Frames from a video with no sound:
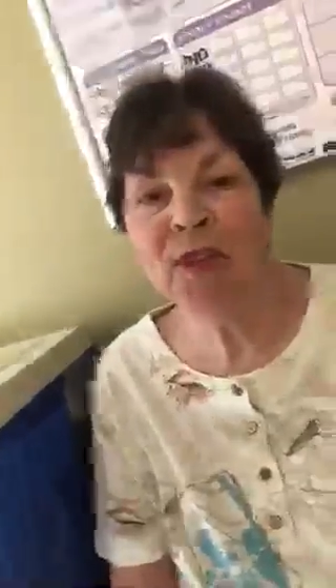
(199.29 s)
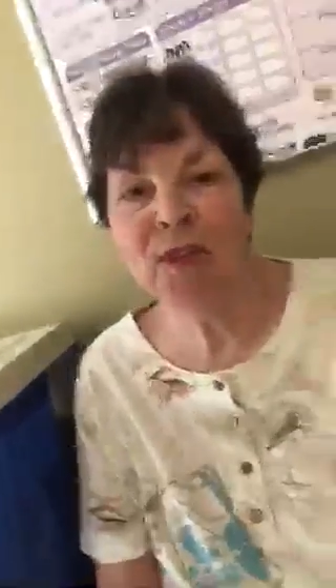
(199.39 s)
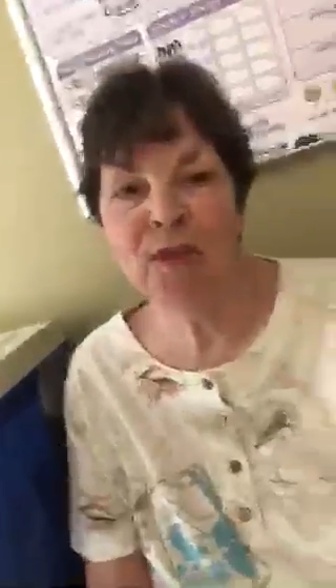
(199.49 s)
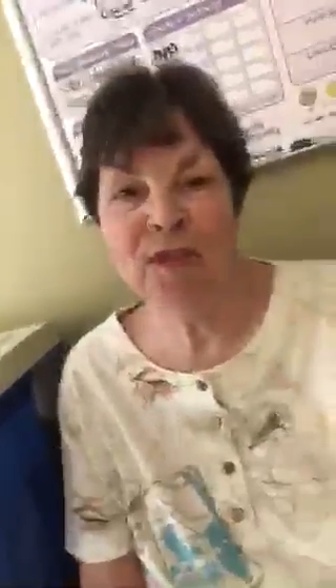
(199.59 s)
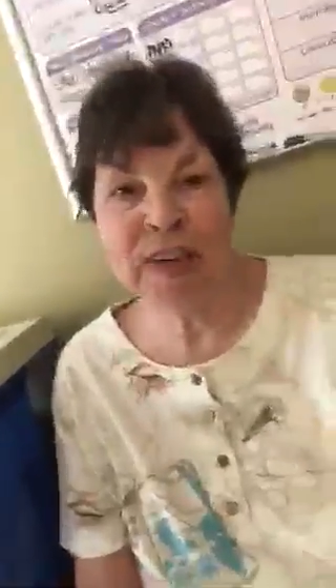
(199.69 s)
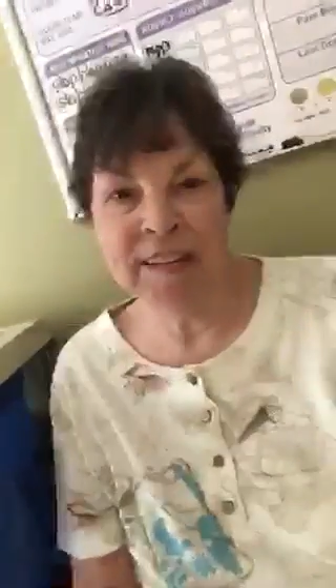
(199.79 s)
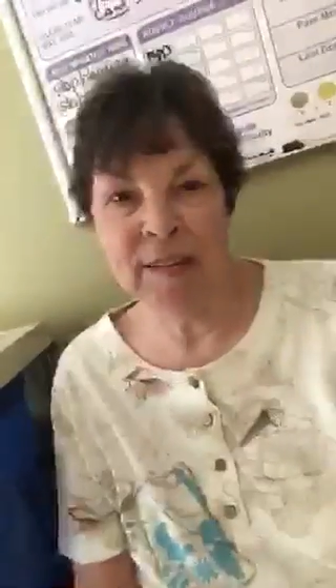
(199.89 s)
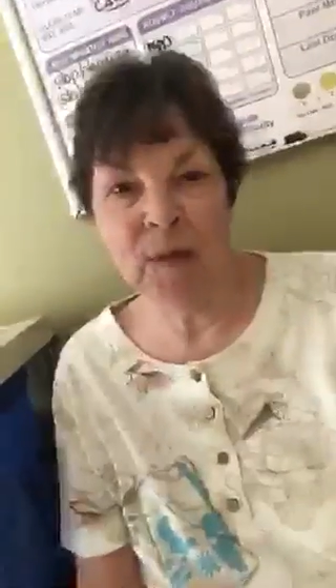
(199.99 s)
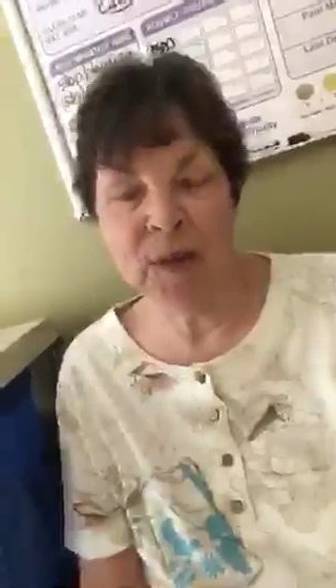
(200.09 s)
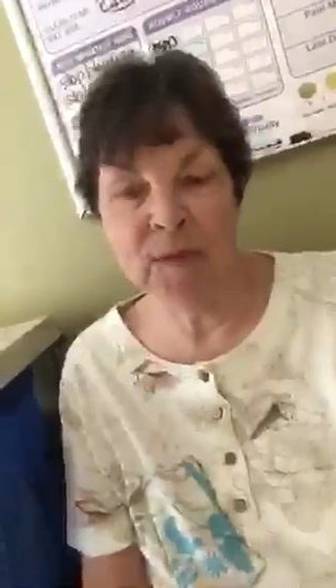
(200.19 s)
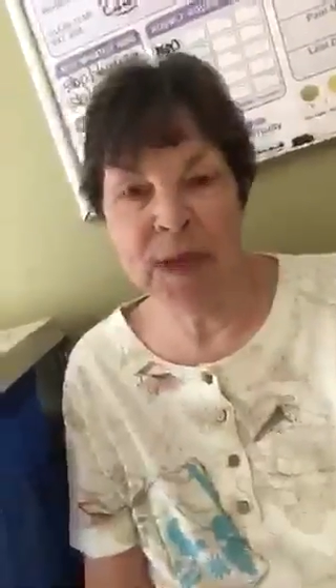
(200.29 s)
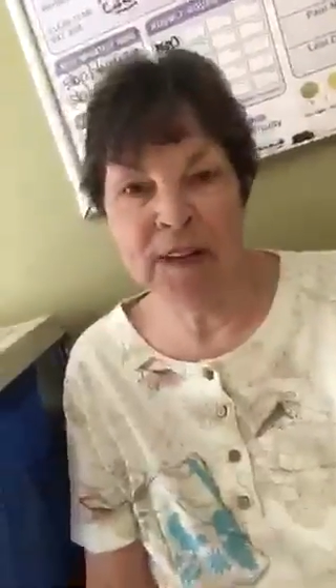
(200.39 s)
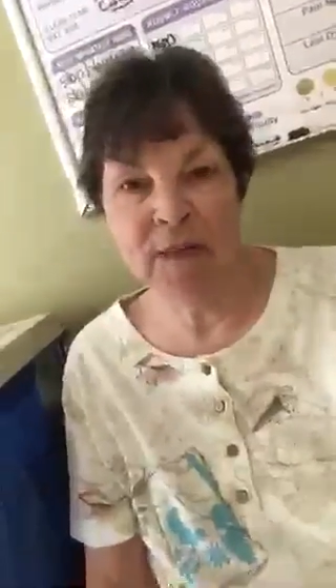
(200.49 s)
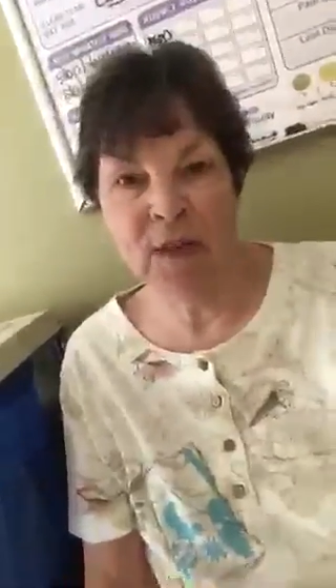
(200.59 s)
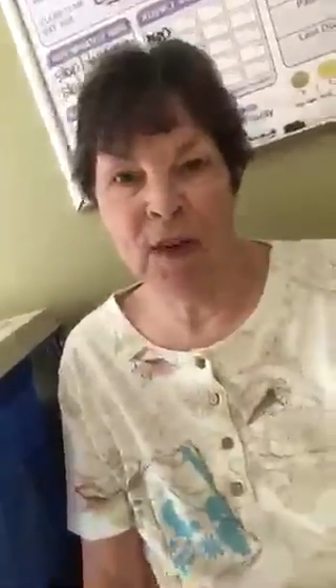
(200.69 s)
to visit with
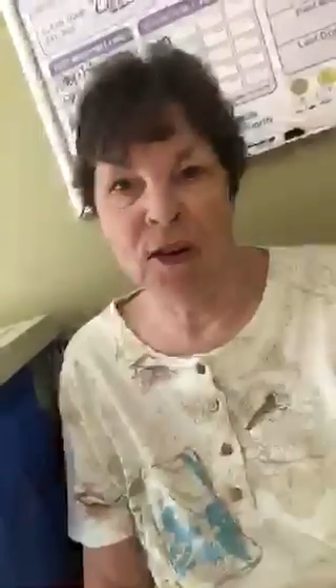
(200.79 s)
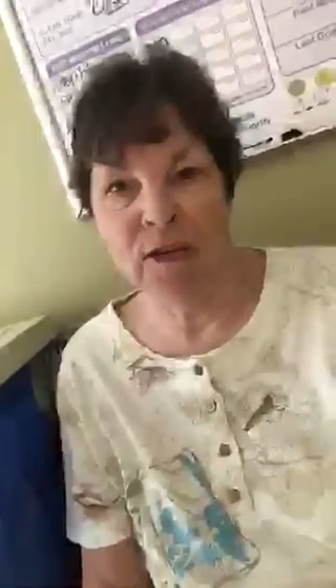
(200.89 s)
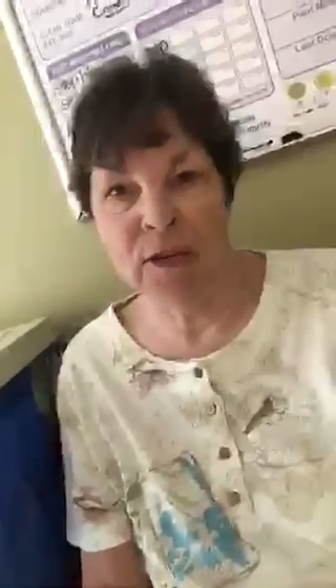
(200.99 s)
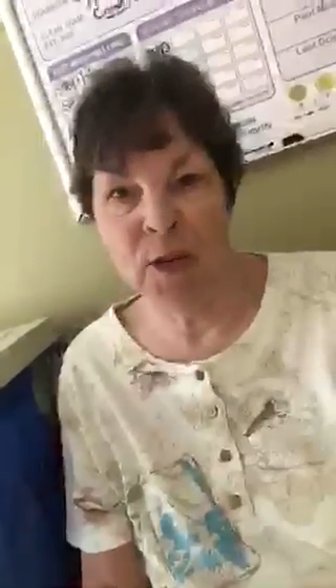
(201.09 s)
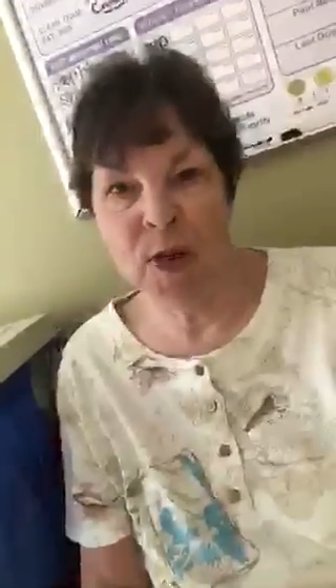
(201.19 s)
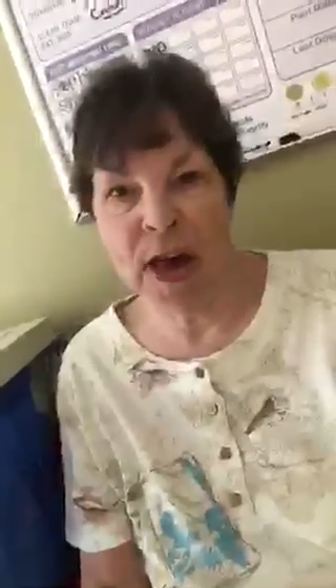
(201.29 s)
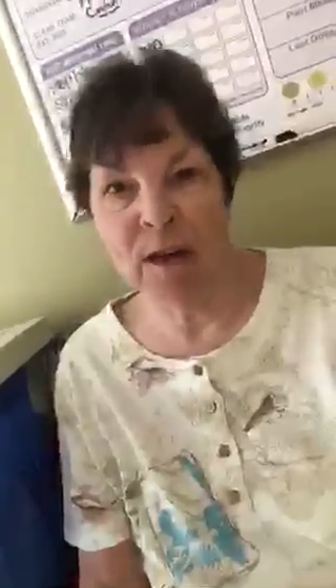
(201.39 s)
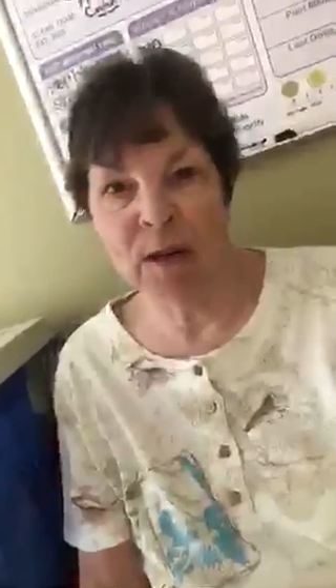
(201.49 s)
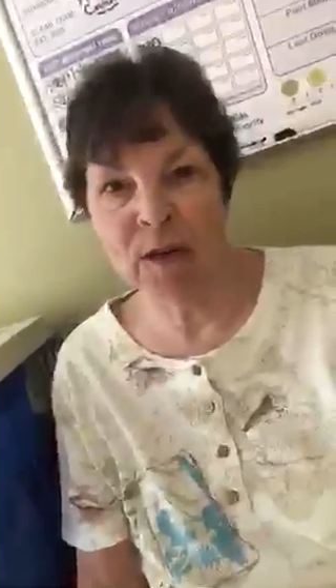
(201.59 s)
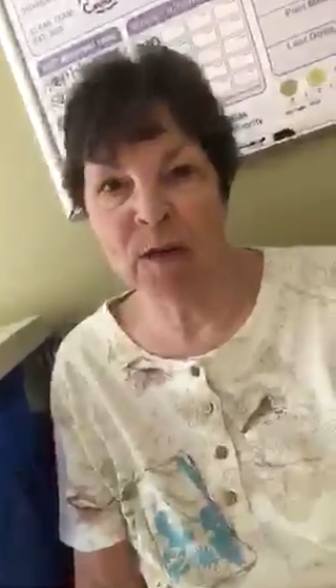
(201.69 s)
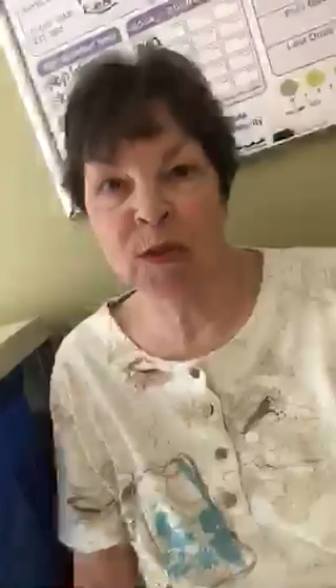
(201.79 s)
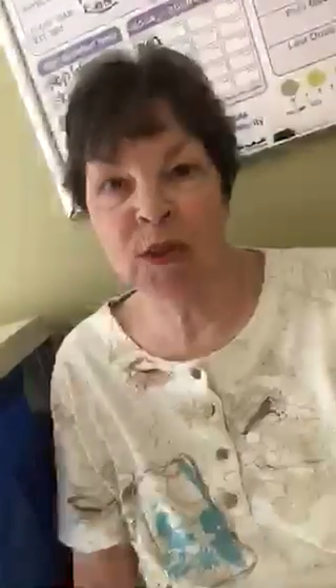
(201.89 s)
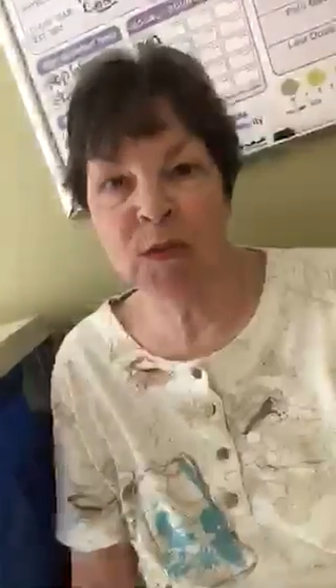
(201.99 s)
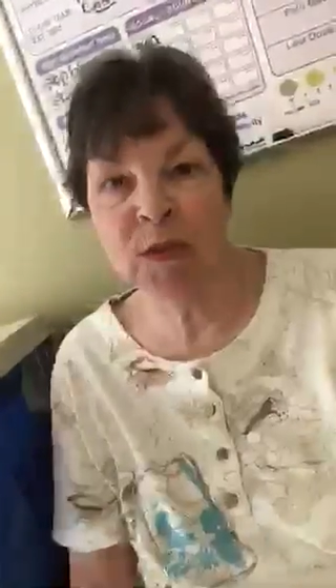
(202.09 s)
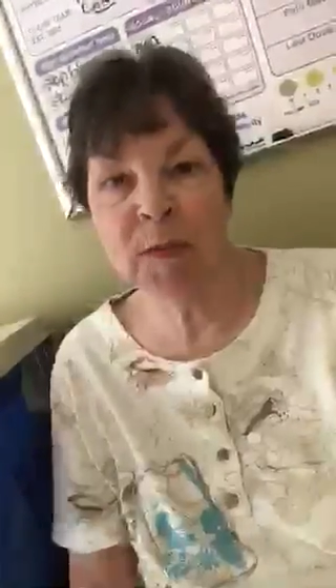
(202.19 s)
me for a few hours when
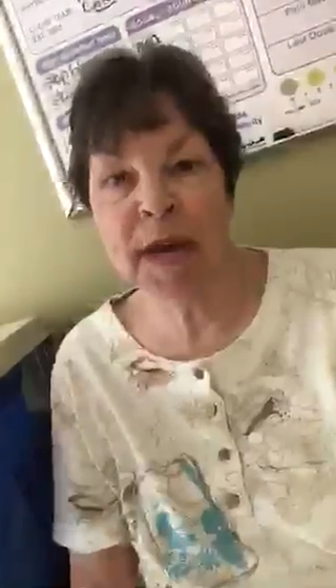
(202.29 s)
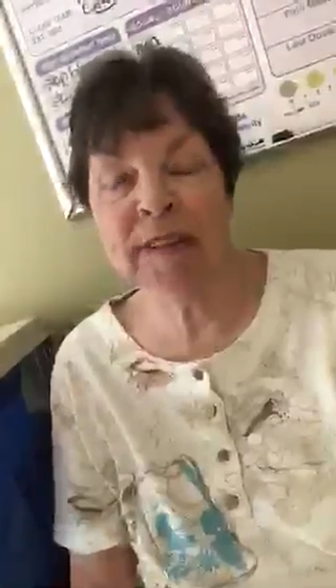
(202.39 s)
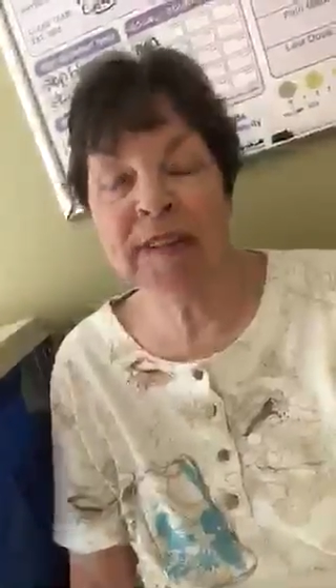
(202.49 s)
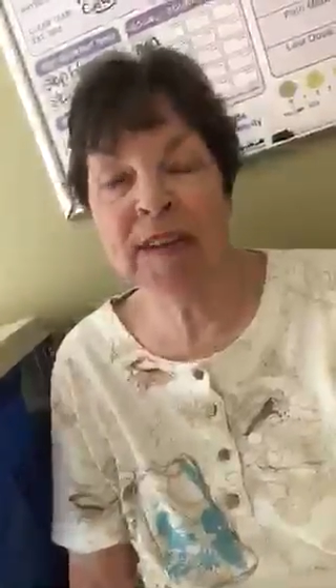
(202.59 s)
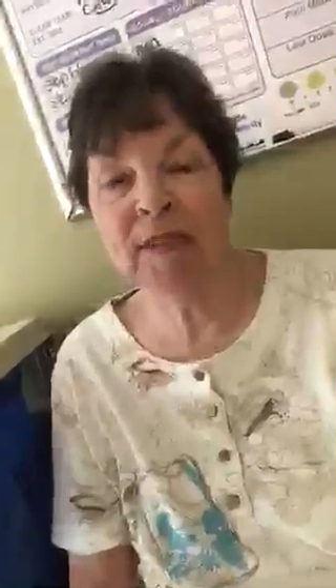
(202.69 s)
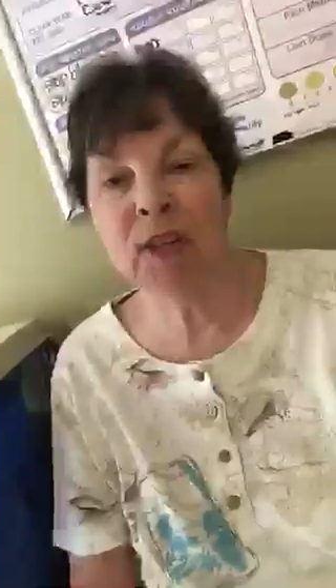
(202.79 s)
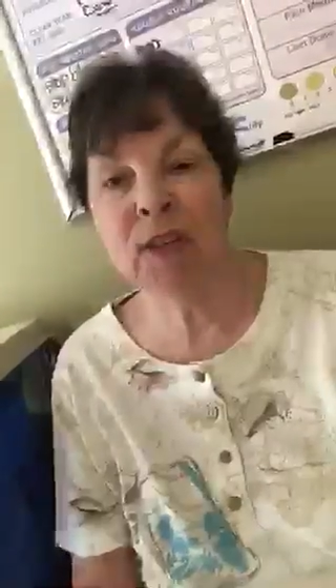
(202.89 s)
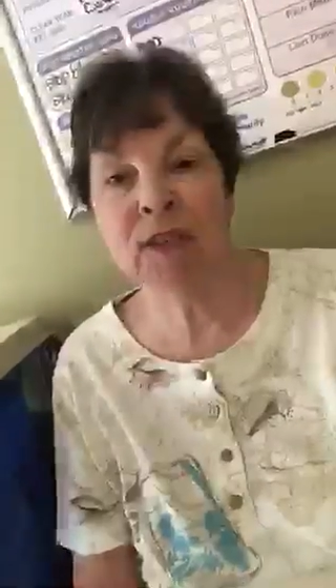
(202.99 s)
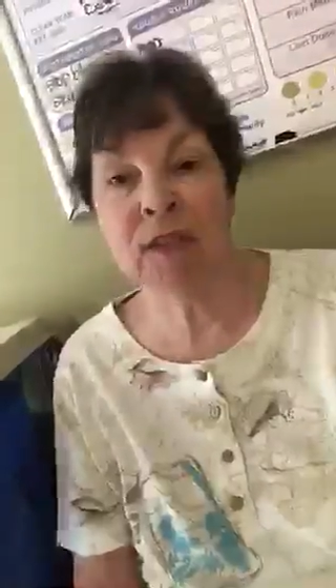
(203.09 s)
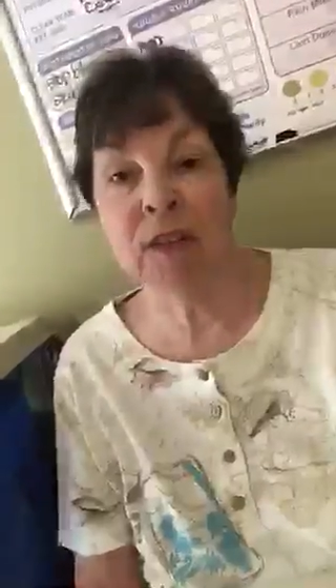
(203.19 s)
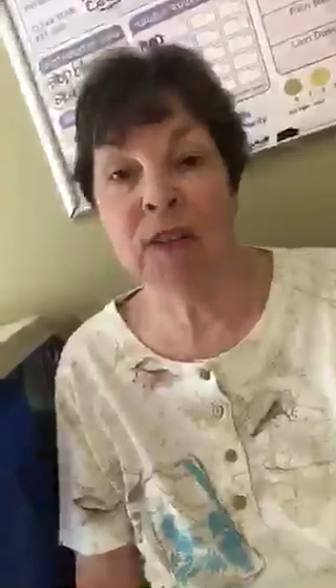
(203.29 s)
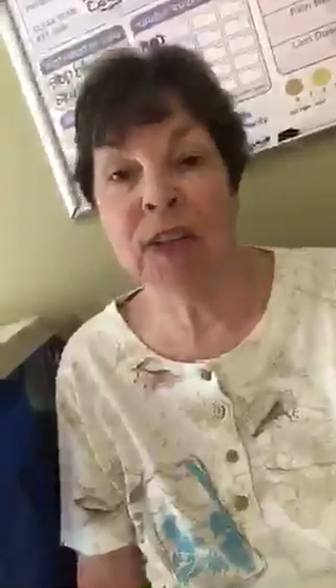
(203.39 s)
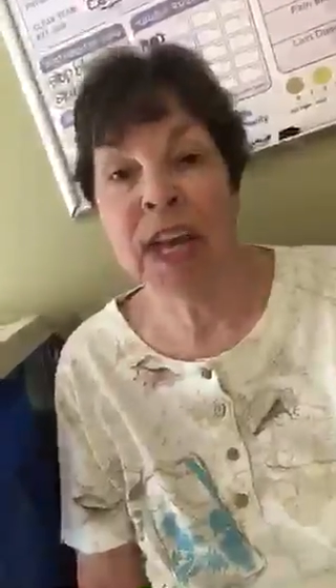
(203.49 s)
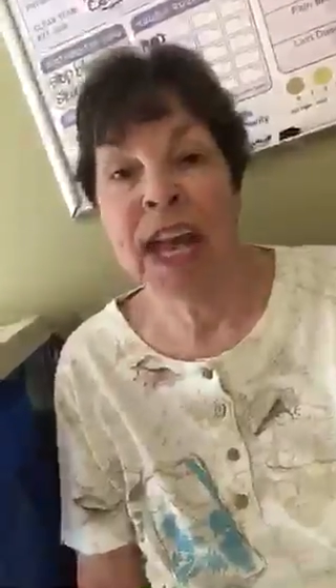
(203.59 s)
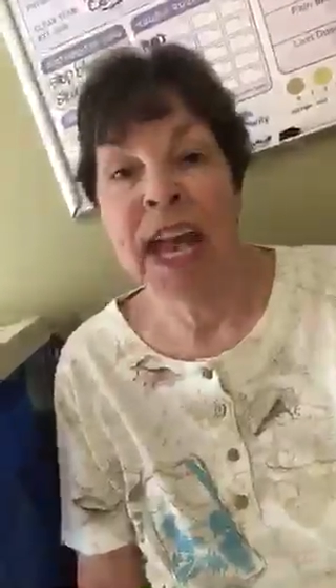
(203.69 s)
she was about 7 years old.